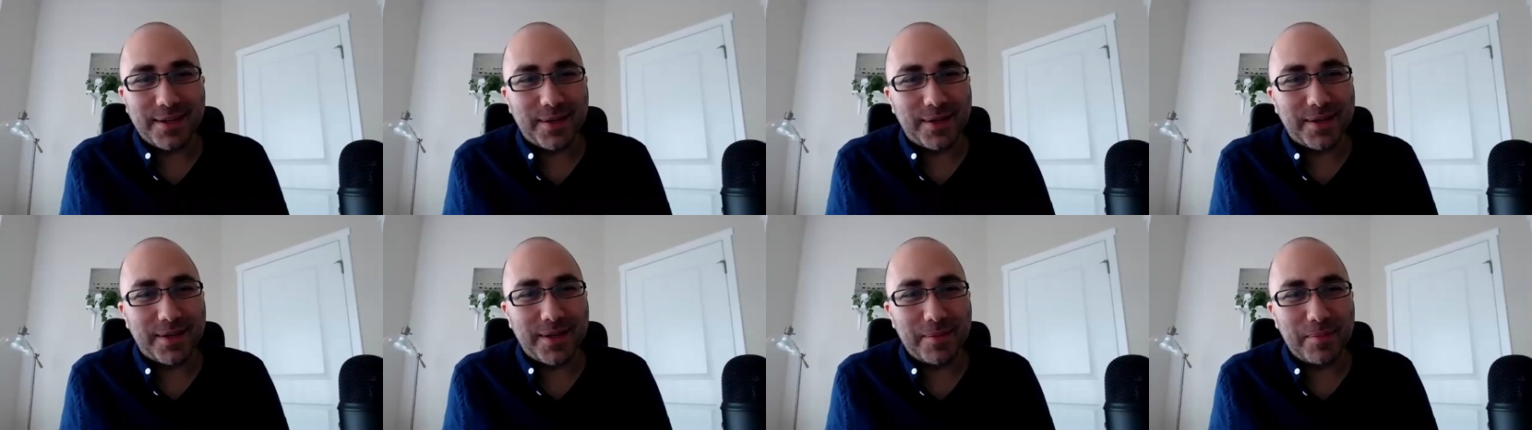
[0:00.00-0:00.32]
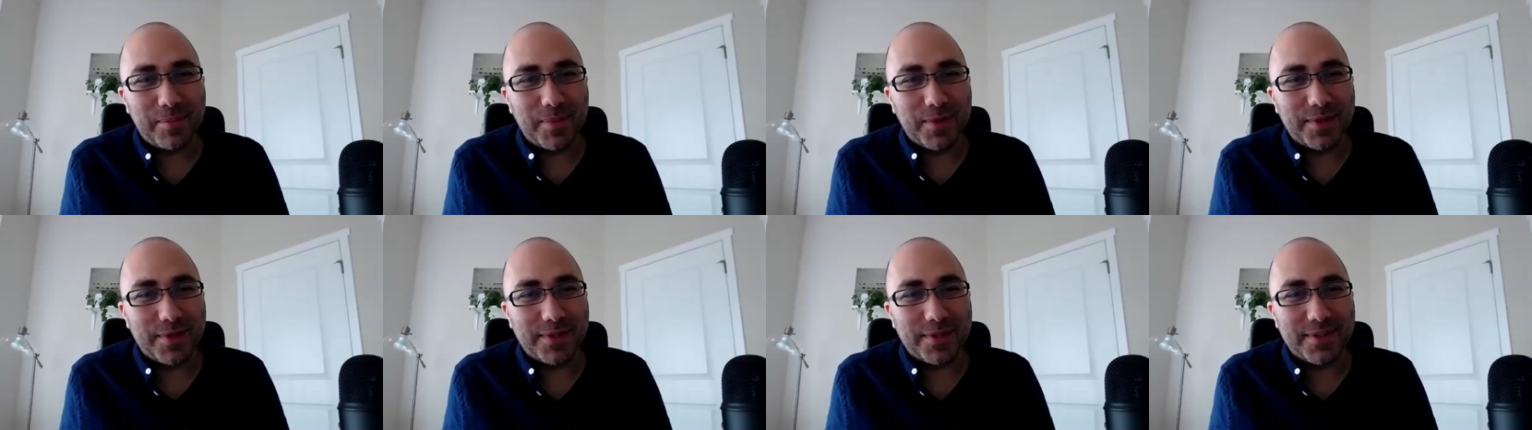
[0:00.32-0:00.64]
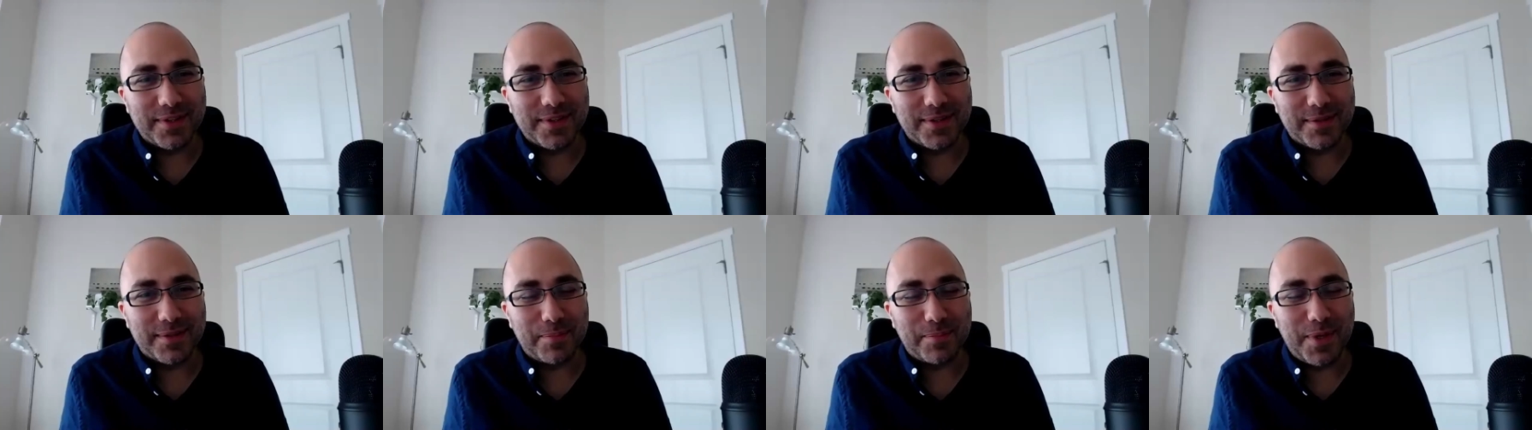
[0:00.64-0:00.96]
a couple of
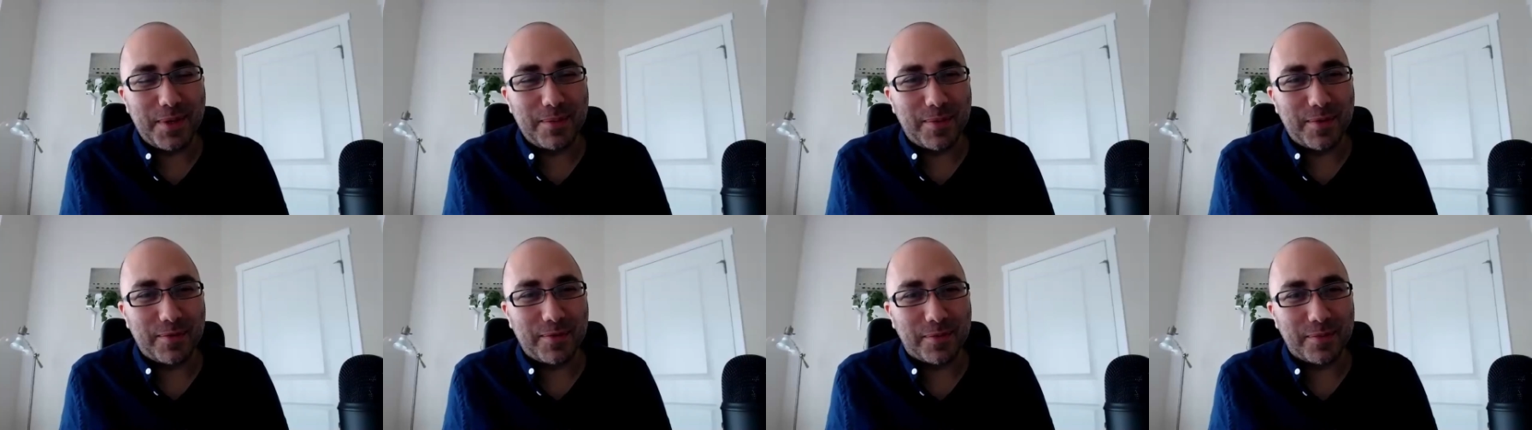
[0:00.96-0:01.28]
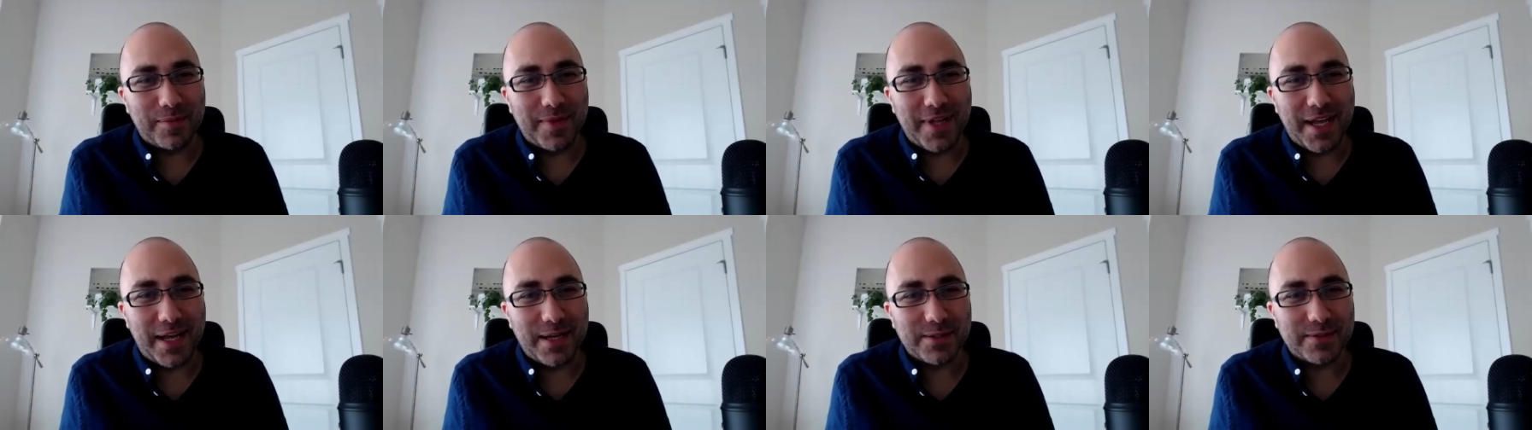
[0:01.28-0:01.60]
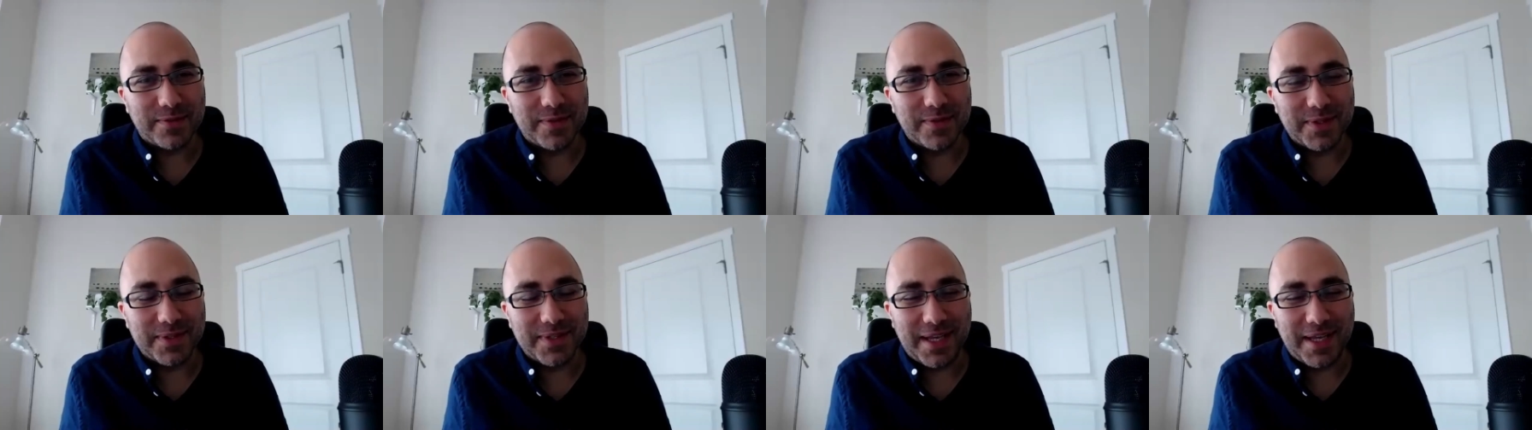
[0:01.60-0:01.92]
people from
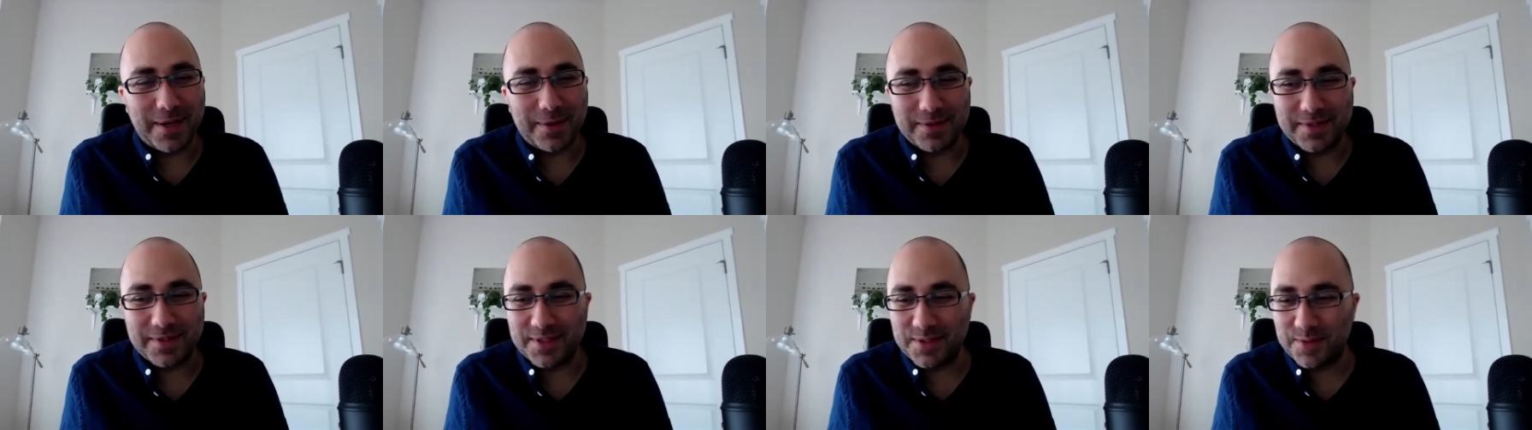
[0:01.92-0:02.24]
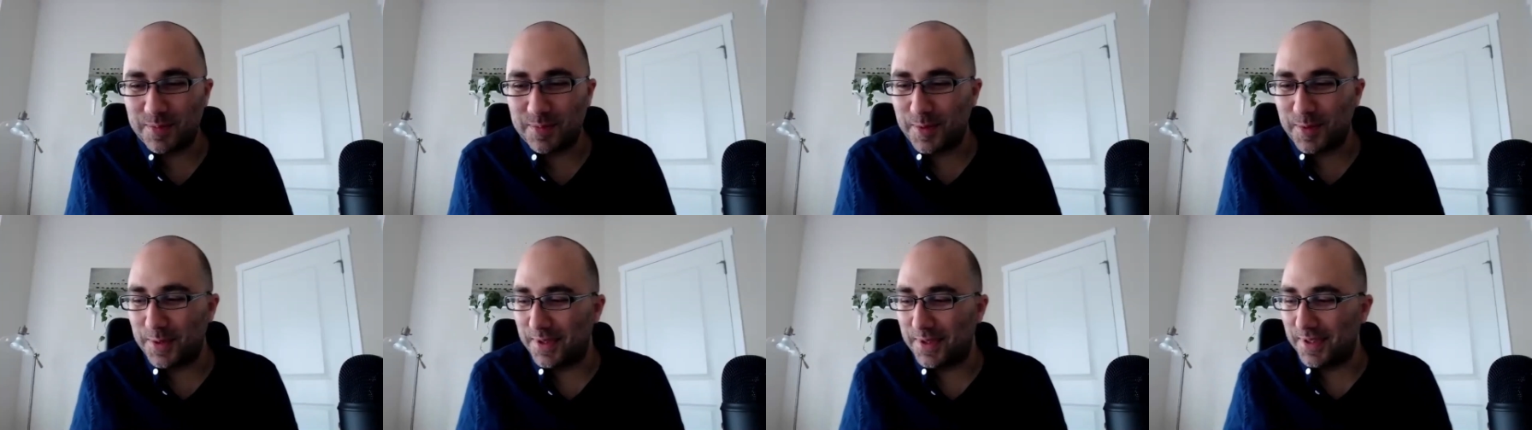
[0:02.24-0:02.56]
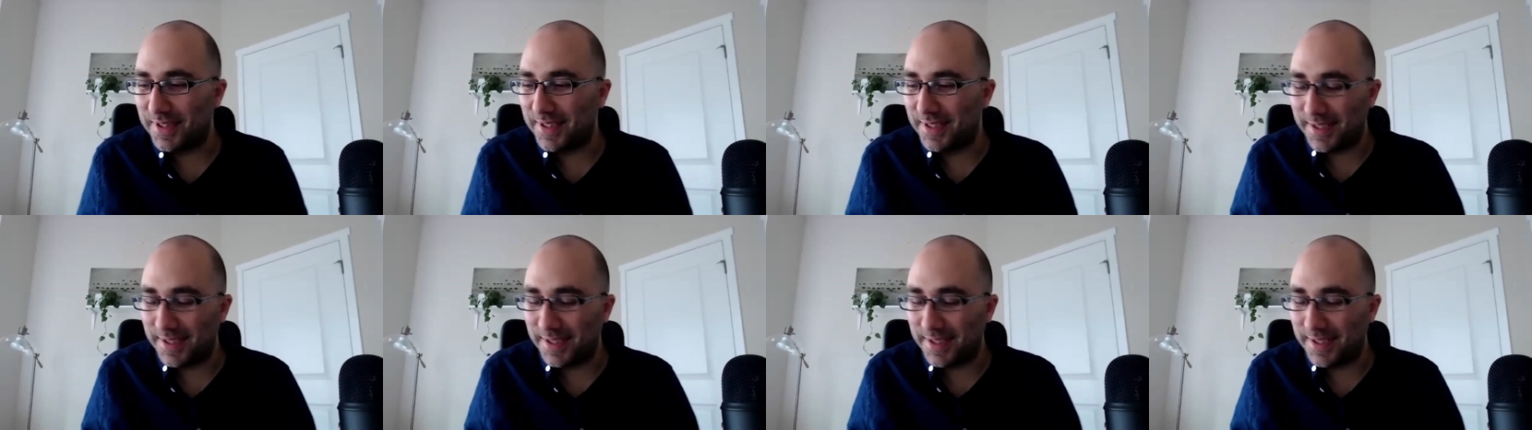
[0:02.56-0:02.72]
Nashville now at this point.